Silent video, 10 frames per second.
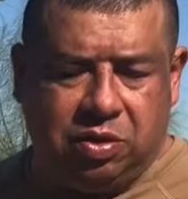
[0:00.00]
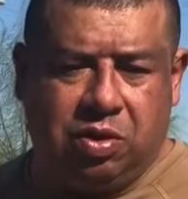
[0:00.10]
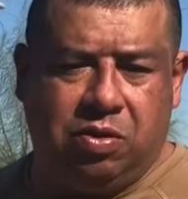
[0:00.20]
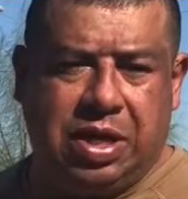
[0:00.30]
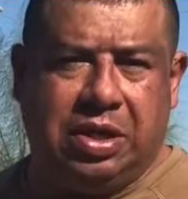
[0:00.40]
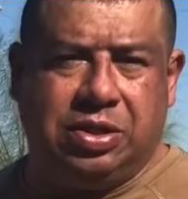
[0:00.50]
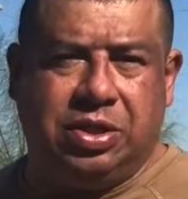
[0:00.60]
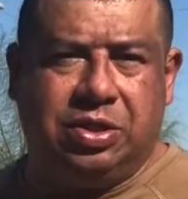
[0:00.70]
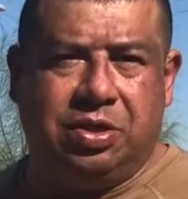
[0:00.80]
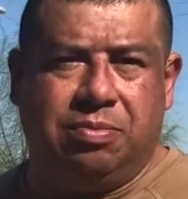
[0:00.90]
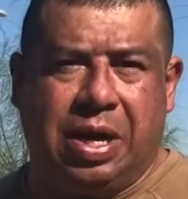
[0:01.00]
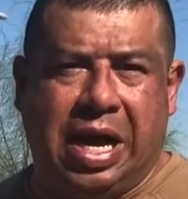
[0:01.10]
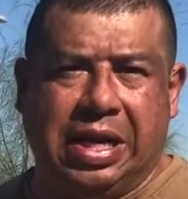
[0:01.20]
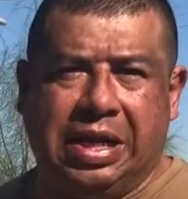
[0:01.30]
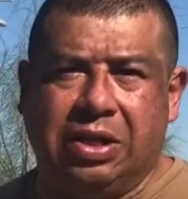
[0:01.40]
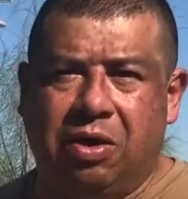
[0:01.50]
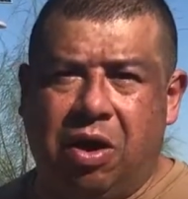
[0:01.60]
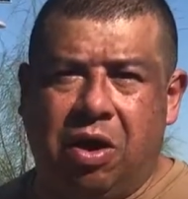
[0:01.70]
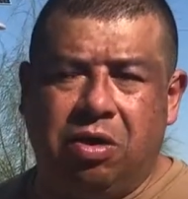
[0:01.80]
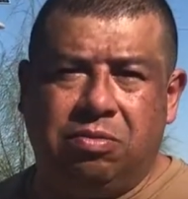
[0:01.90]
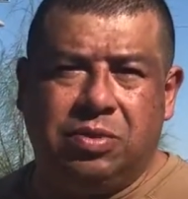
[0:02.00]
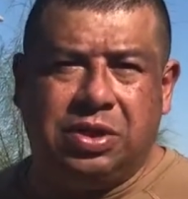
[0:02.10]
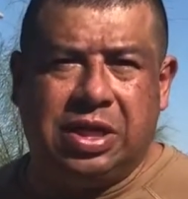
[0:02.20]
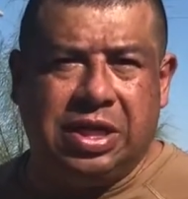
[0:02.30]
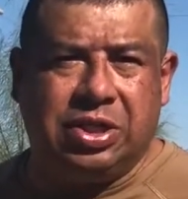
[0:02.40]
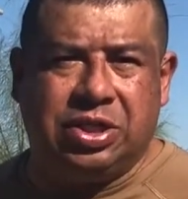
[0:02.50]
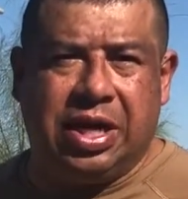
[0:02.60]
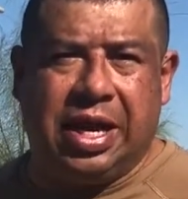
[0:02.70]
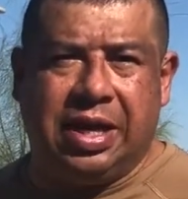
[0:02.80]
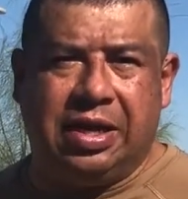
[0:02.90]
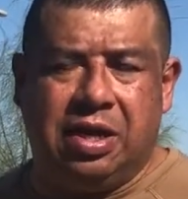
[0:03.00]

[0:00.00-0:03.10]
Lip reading: go down to your body, your arms, and each leg.